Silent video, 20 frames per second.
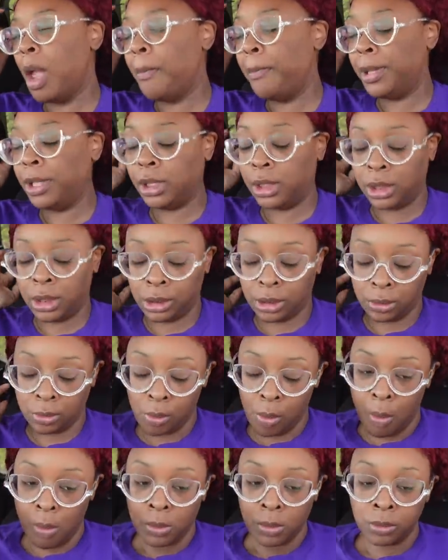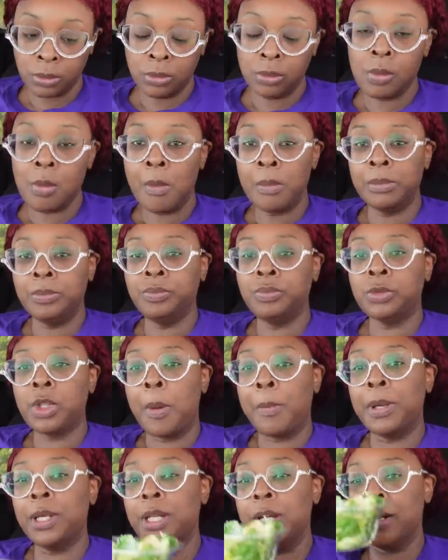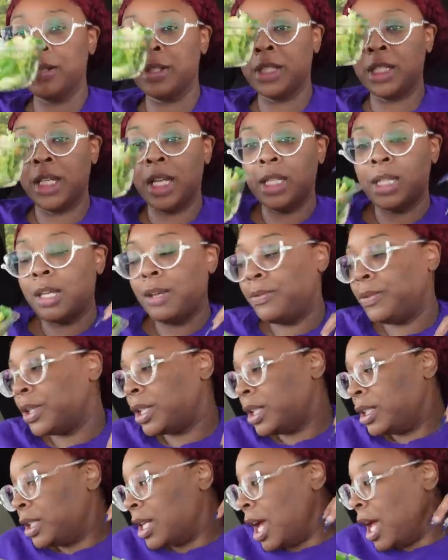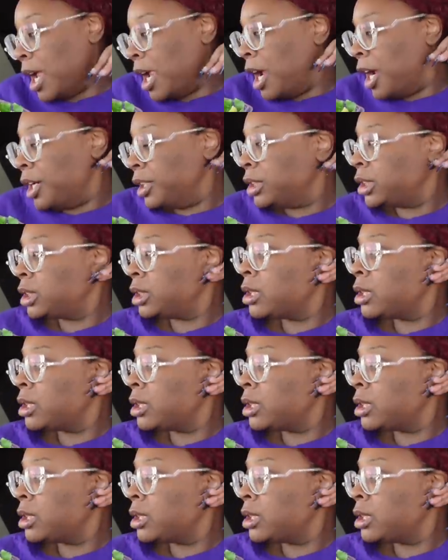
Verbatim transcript: But um, Panera from count they fucking days.